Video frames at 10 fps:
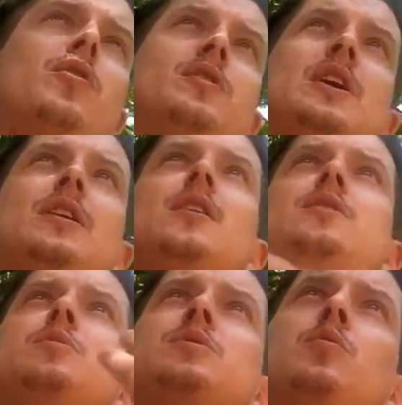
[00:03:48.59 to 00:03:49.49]
or the
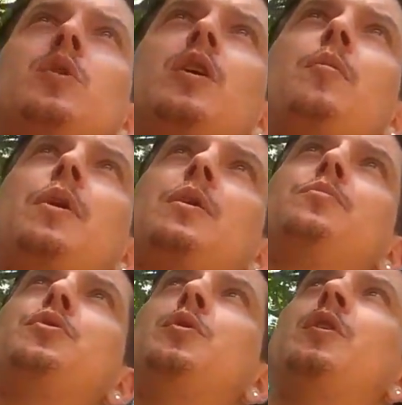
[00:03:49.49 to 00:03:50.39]
technology wasn't working on my
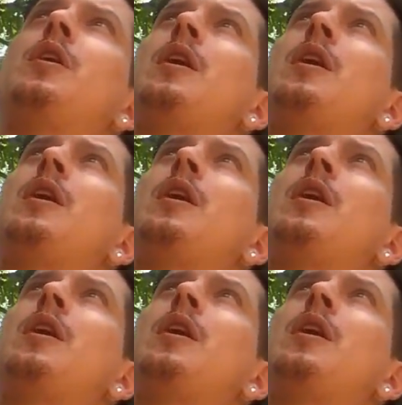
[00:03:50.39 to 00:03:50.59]
computer.